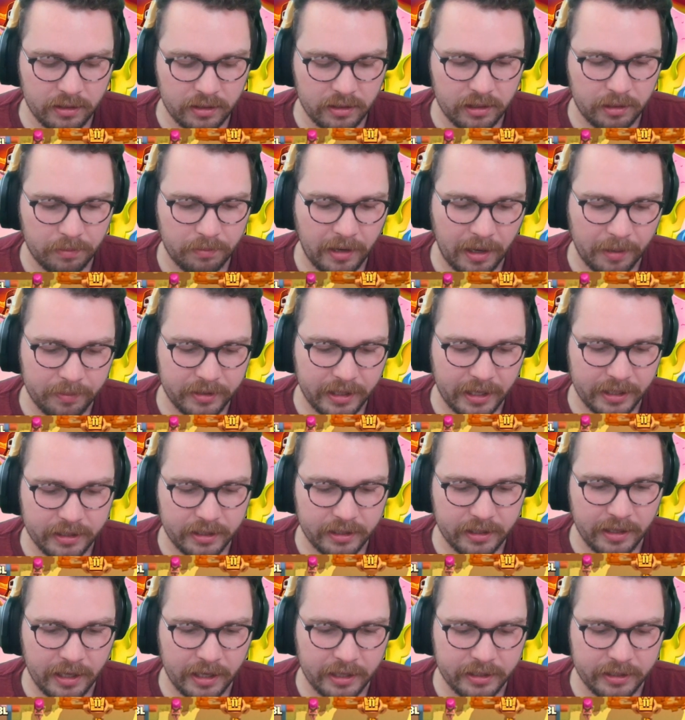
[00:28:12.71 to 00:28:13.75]
Sometimes that's
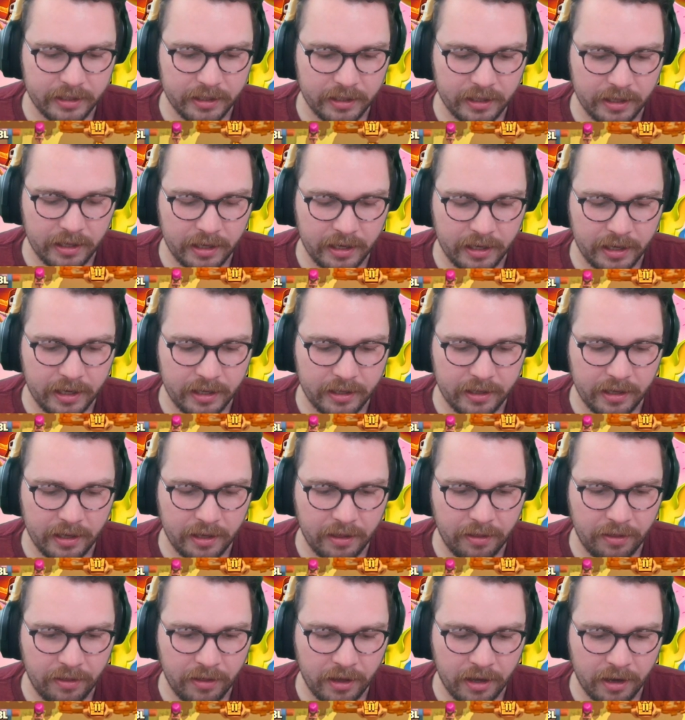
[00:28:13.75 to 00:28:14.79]
a
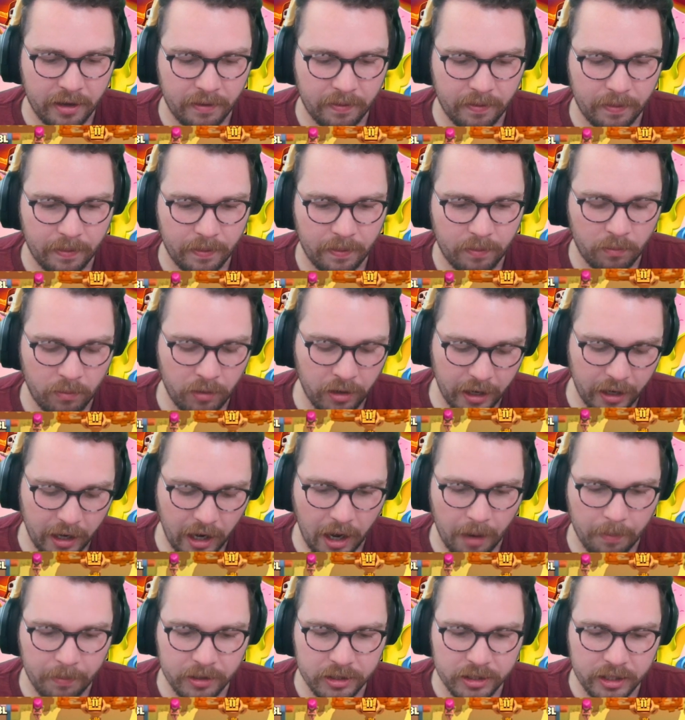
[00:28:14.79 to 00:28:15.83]
thing. We're in a
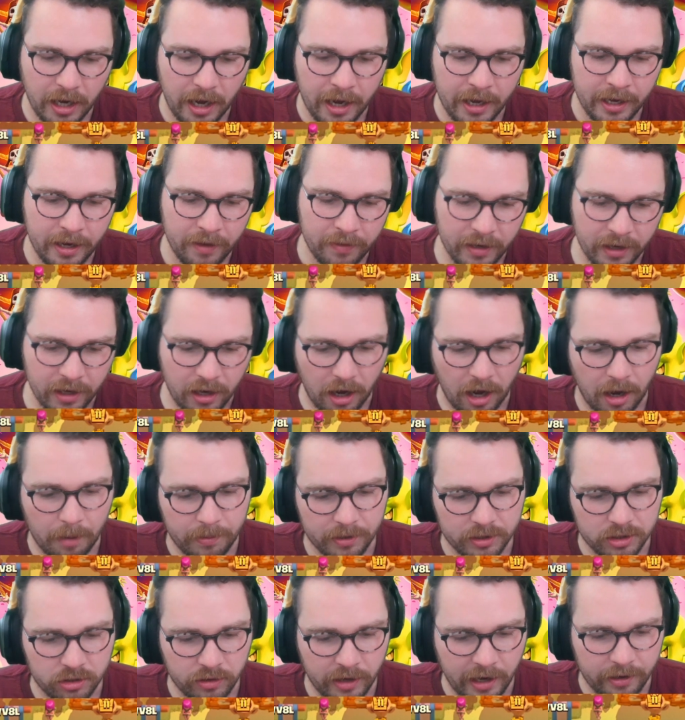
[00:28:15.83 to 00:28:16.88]
Goblin Giant and then
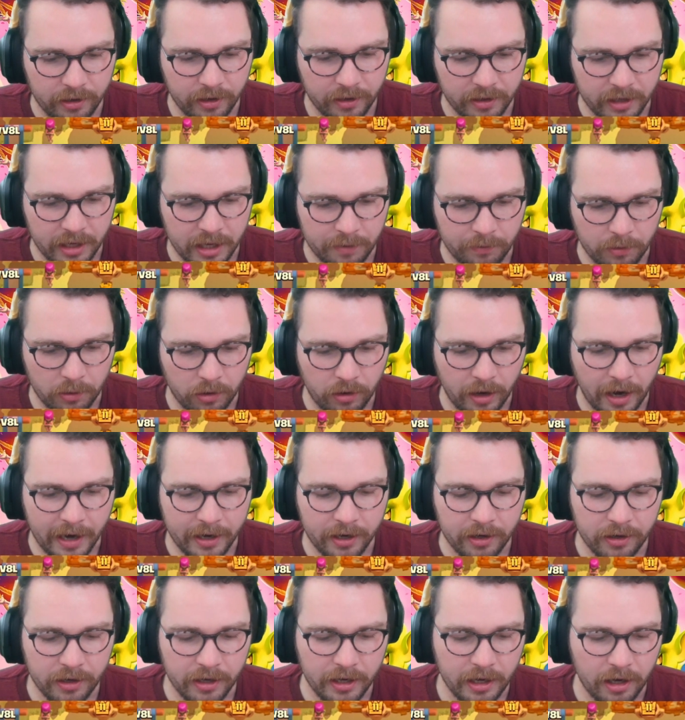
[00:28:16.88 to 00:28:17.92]
Goblin Surround on the Evo
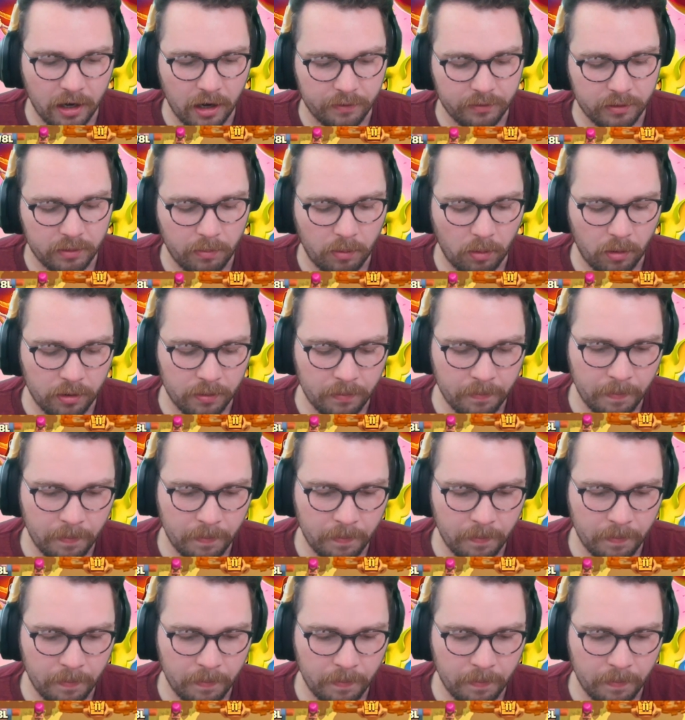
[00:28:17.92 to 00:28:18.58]
Cracker to get it off the board.